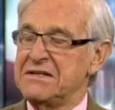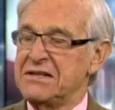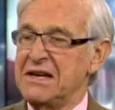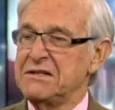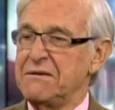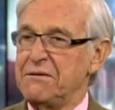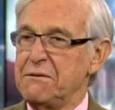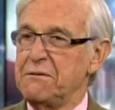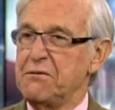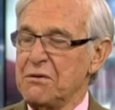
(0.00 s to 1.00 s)
it says if
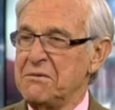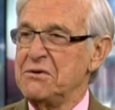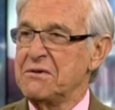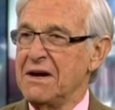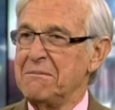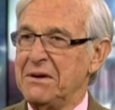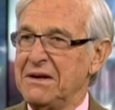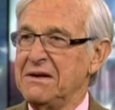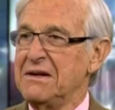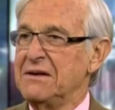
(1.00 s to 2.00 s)
you form a new
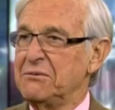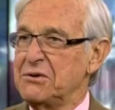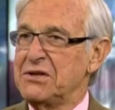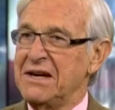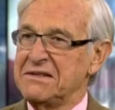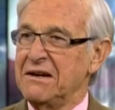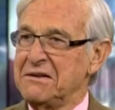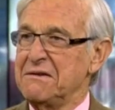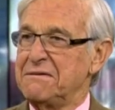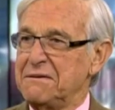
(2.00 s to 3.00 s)
company which has
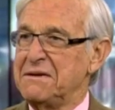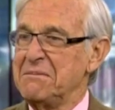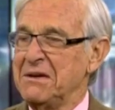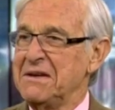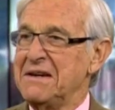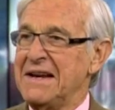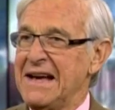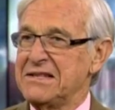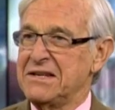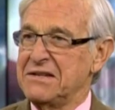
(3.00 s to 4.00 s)
under 50 million in
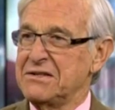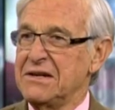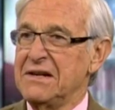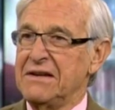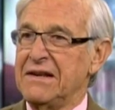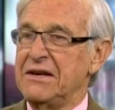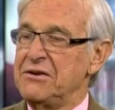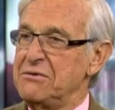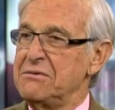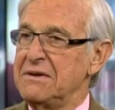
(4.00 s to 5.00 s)
assets, that
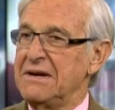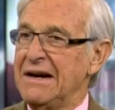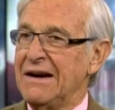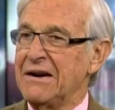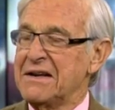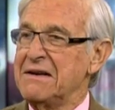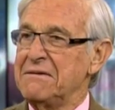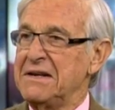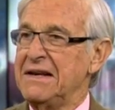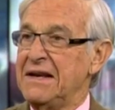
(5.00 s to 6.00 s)
you are
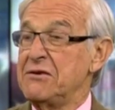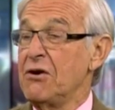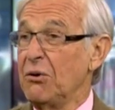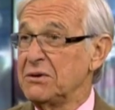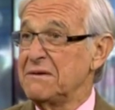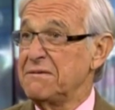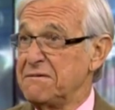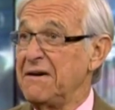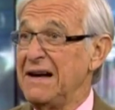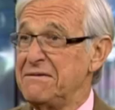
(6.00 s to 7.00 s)
given and you hold it for
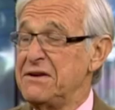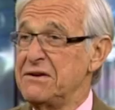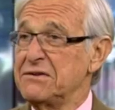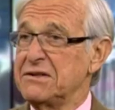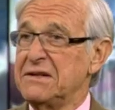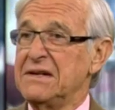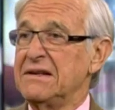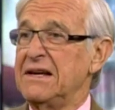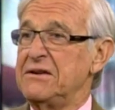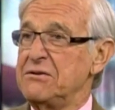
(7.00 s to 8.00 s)
five years,
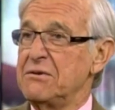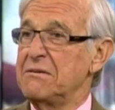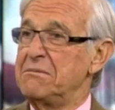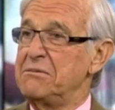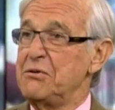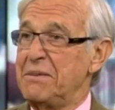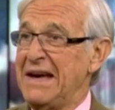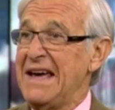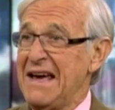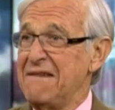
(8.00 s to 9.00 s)
that you are you
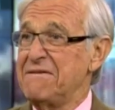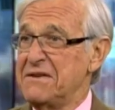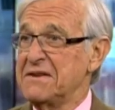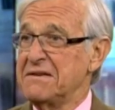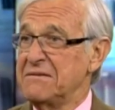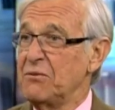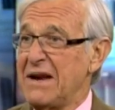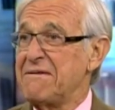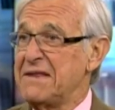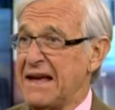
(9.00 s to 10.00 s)
pay half the
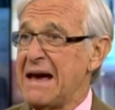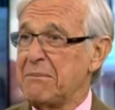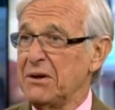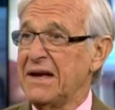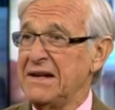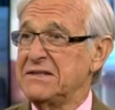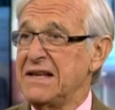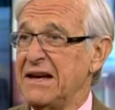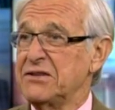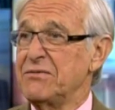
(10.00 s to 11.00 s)
whatever the capital gains
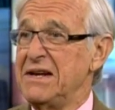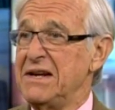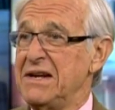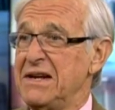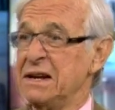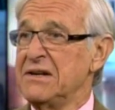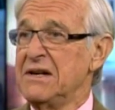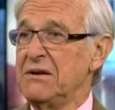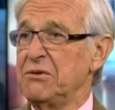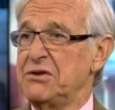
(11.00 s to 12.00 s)
tax rate is,
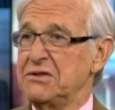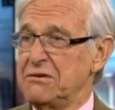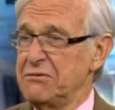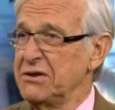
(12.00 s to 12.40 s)
which mm. is a hmm. real